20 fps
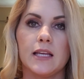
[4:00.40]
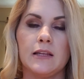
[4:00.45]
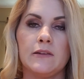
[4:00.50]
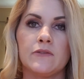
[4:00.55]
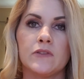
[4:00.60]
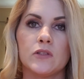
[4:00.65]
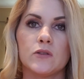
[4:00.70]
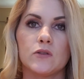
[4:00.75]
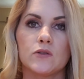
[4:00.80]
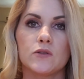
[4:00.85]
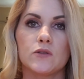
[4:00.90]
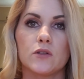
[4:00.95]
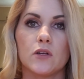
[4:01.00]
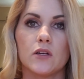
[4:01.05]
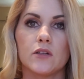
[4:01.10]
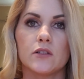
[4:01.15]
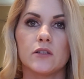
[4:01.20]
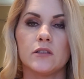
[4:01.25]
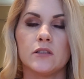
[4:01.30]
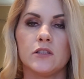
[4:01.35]
even
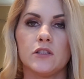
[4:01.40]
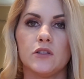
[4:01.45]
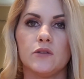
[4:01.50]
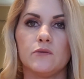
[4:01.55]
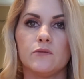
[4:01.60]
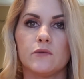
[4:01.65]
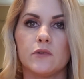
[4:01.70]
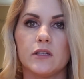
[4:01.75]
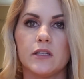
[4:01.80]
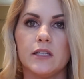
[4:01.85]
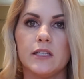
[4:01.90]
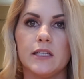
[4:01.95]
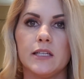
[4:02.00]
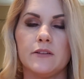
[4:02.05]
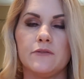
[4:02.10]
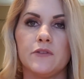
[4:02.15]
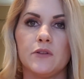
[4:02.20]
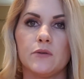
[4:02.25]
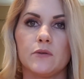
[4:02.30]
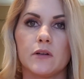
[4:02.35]
stronger than you would
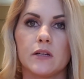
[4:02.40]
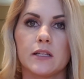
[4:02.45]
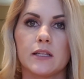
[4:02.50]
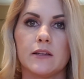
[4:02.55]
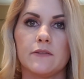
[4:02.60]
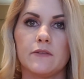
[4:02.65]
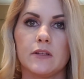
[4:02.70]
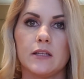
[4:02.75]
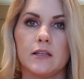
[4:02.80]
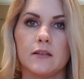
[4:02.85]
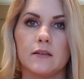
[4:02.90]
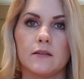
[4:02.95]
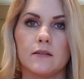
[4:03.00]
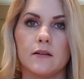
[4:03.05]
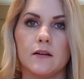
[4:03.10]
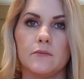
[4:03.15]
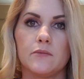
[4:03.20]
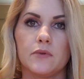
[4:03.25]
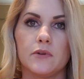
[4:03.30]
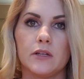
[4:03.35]
if you are giving
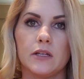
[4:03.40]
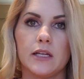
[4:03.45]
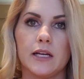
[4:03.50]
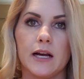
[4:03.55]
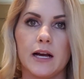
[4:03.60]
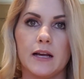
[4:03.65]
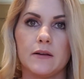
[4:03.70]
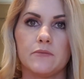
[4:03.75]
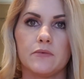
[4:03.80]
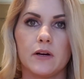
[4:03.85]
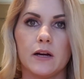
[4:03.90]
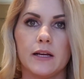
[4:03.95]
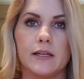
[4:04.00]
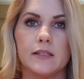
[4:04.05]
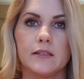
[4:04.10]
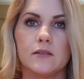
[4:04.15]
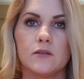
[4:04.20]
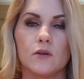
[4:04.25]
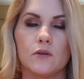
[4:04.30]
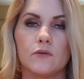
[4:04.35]
a pretty high
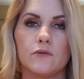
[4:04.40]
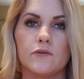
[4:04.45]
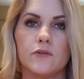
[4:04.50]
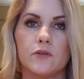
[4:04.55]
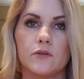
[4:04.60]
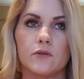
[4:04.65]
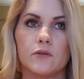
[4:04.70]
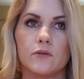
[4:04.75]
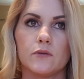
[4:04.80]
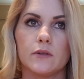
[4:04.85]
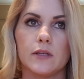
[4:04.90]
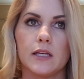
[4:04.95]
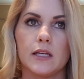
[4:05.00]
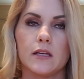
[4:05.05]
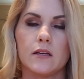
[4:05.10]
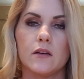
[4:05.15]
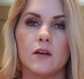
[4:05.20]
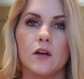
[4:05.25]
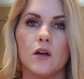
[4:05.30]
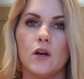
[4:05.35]
price. So if you're
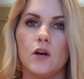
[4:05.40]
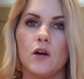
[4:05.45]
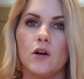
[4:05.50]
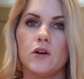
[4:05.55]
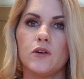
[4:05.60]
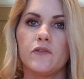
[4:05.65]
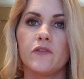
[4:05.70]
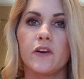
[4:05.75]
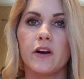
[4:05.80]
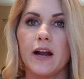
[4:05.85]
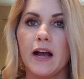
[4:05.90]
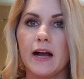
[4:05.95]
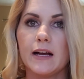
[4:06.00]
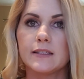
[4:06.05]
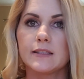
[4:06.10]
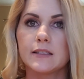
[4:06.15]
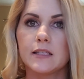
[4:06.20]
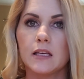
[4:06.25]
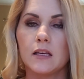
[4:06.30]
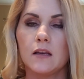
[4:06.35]
going over
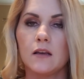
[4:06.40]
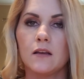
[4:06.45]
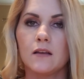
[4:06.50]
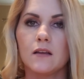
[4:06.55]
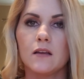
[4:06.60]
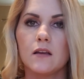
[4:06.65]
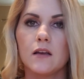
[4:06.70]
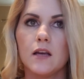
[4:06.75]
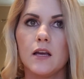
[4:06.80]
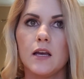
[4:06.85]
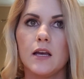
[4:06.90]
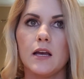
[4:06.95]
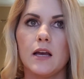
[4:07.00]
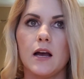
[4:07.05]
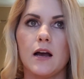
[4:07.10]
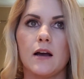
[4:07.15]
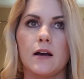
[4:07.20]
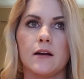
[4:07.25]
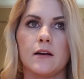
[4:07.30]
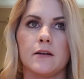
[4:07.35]
asking,
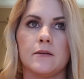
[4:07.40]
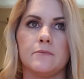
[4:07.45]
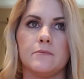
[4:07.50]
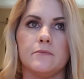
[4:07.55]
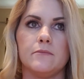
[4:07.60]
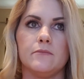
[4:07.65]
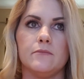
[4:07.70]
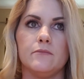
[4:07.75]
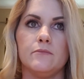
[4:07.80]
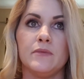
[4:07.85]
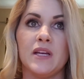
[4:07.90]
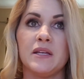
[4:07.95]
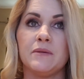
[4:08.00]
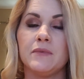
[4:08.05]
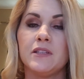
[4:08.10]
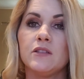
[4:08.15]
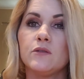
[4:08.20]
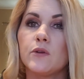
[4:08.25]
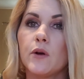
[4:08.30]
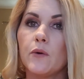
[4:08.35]

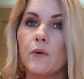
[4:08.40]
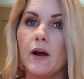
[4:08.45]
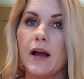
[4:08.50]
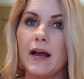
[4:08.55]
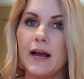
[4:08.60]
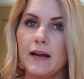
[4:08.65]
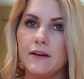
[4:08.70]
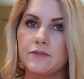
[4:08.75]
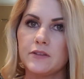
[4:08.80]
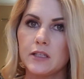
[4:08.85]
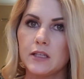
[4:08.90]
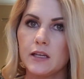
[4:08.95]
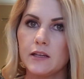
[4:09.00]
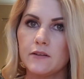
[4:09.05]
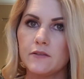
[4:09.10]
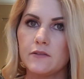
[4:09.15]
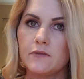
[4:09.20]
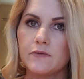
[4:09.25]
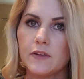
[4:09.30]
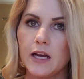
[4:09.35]
maybe you don't have to
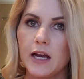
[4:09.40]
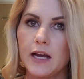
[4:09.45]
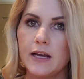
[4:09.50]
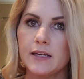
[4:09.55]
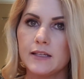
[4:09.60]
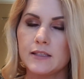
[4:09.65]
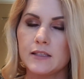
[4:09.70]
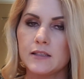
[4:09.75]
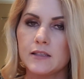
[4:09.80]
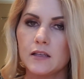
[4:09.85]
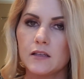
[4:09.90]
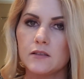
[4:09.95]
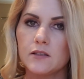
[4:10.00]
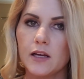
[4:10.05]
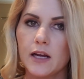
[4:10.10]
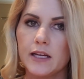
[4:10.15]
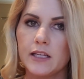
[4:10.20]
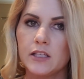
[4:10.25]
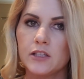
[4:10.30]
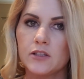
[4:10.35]
give as
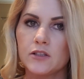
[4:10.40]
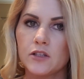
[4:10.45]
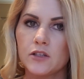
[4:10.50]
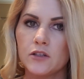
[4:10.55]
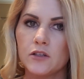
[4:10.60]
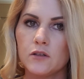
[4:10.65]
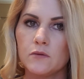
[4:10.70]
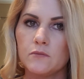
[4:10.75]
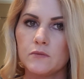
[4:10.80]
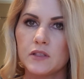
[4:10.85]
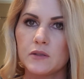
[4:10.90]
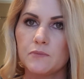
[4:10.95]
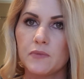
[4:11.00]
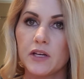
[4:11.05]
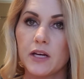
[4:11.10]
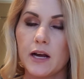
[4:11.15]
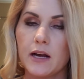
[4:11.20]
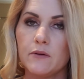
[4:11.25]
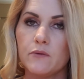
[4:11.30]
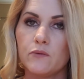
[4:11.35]
tight as terms,
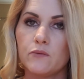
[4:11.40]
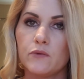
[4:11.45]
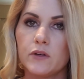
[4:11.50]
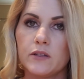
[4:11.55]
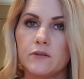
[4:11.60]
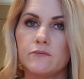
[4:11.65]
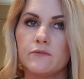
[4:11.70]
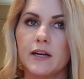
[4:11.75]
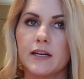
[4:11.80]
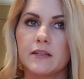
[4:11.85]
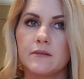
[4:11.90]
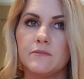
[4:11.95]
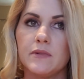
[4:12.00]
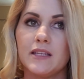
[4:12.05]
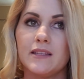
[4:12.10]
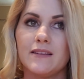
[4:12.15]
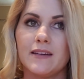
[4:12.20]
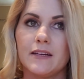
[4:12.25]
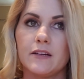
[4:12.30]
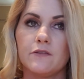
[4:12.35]
but I would
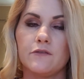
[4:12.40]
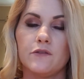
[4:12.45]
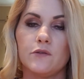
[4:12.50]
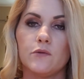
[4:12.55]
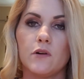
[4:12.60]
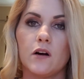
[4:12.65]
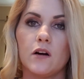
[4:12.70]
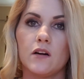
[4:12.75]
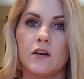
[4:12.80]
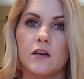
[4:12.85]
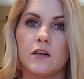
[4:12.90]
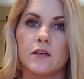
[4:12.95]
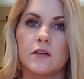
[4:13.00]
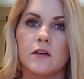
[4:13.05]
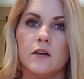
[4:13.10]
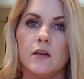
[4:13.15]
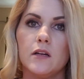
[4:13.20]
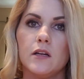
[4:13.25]
recommend that if you are